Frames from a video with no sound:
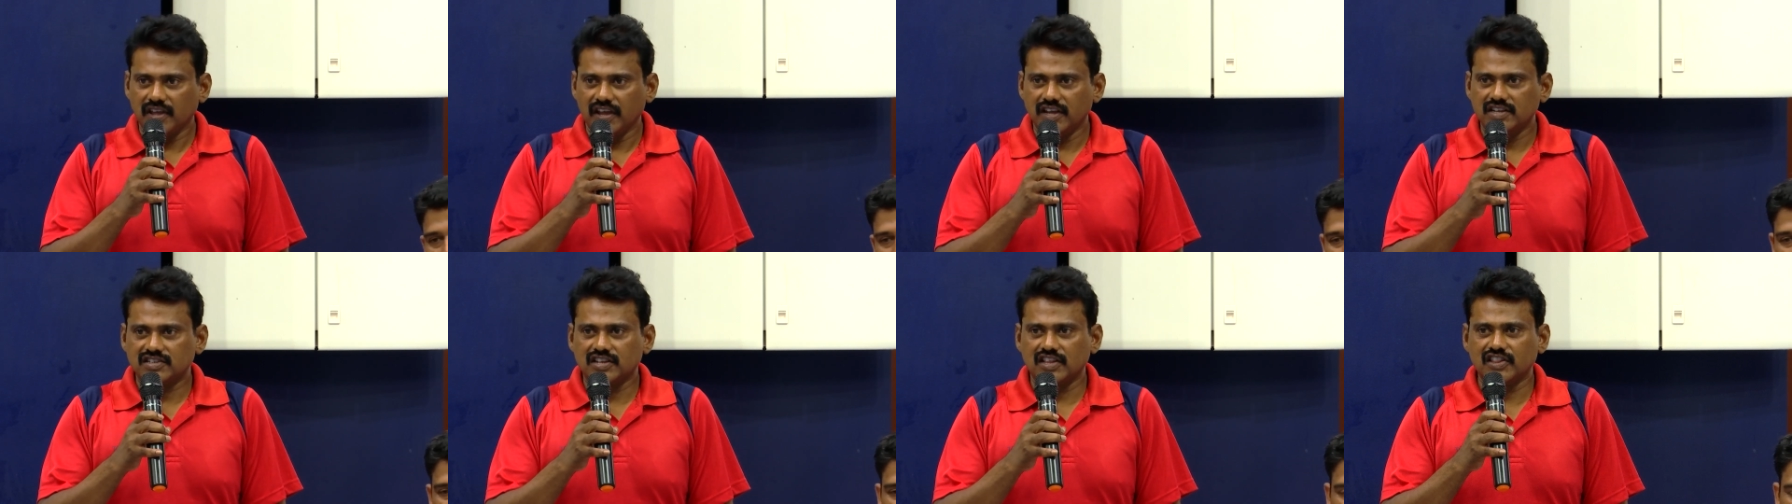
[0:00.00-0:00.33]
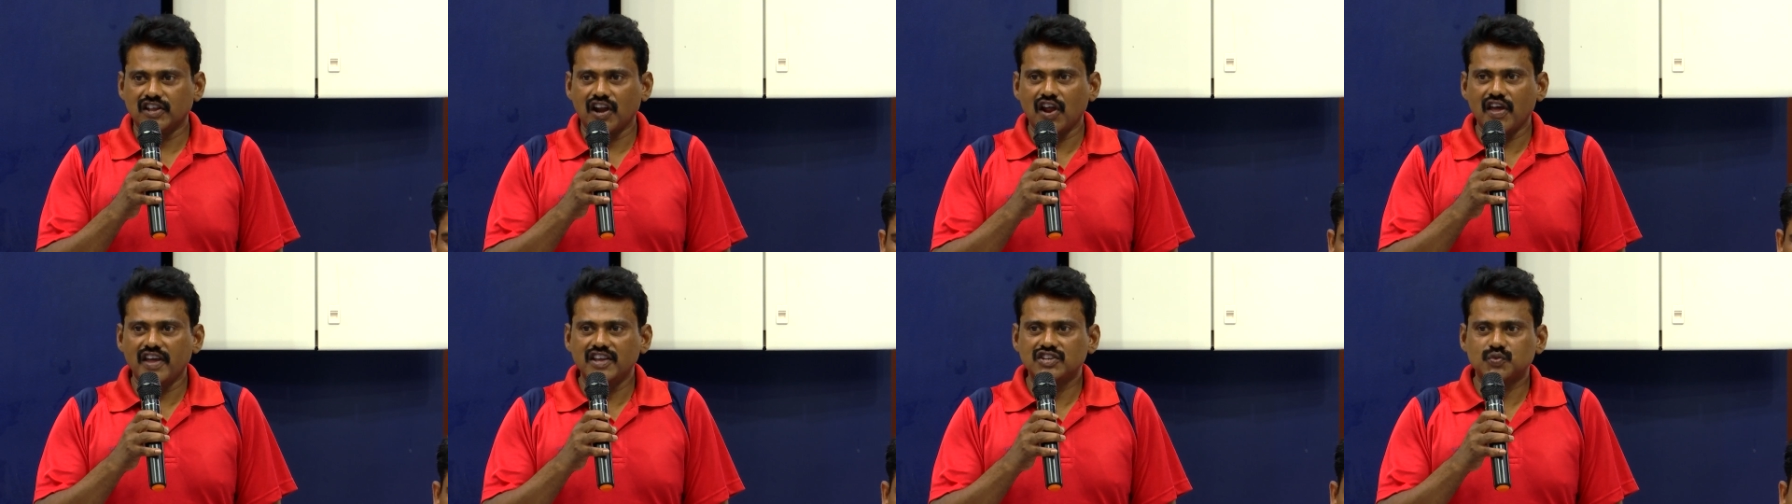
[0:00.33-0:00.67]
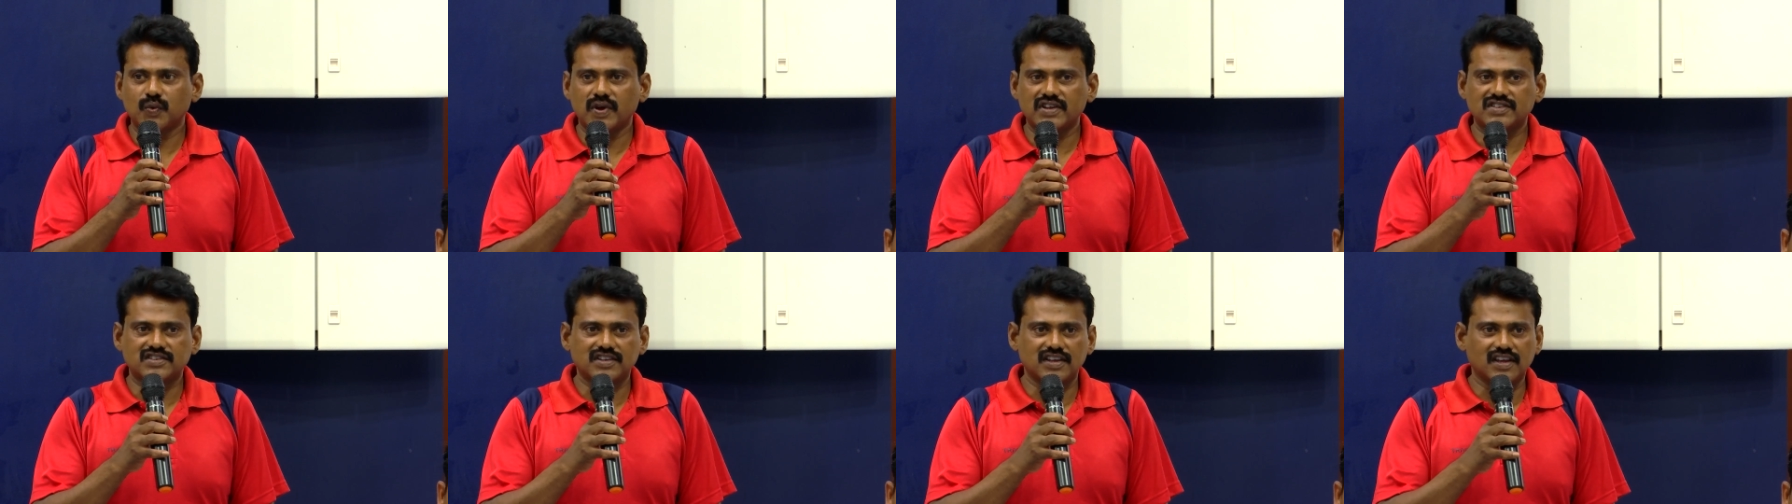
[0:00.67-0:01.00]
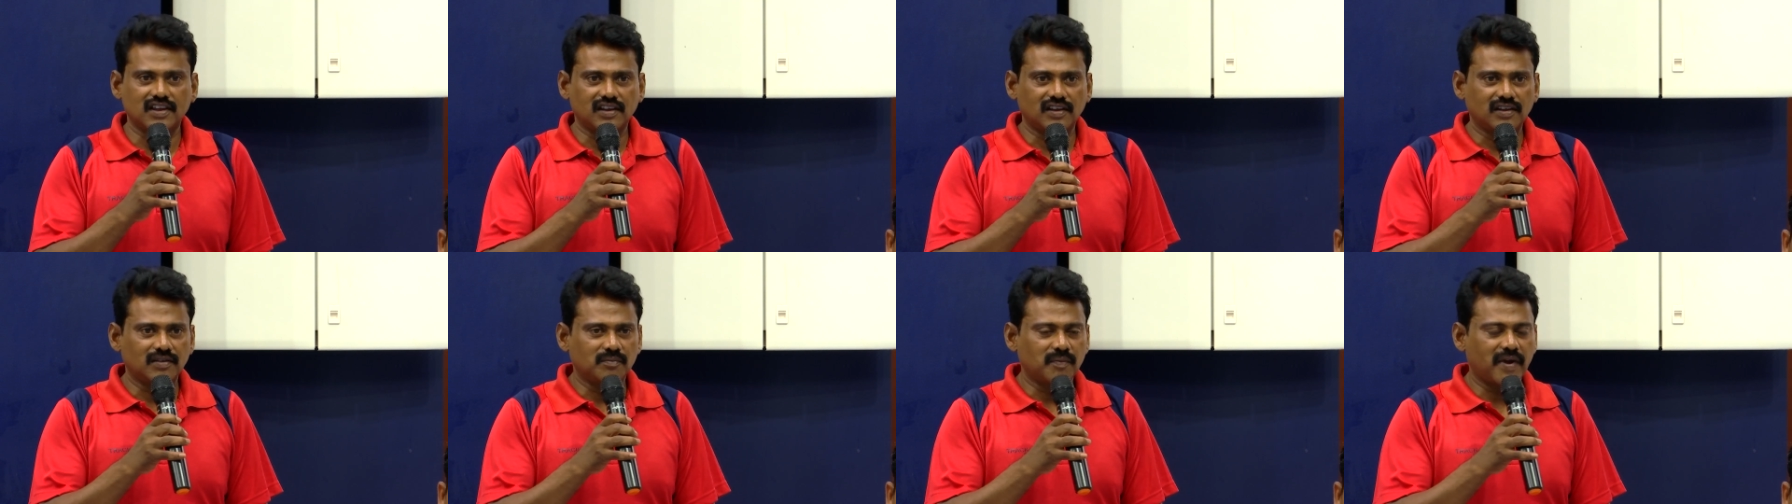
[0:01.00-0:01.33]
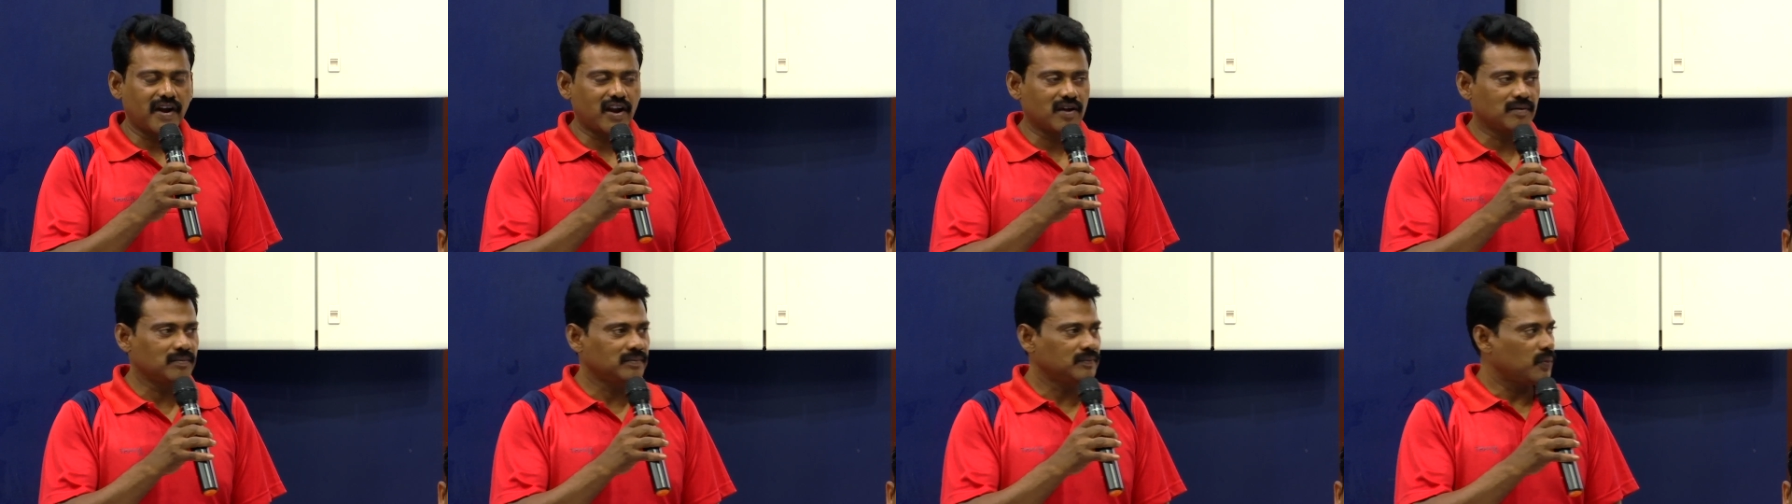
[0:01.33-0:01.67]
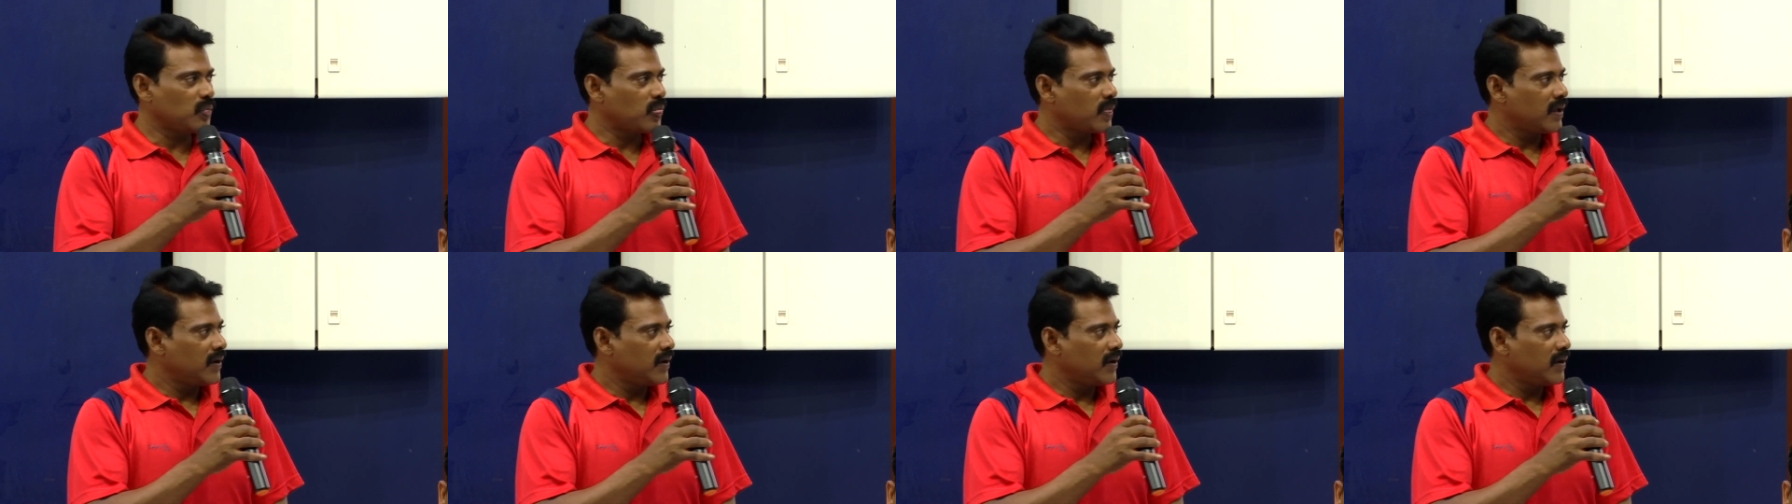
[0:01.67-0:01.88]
Iswar sir, madam,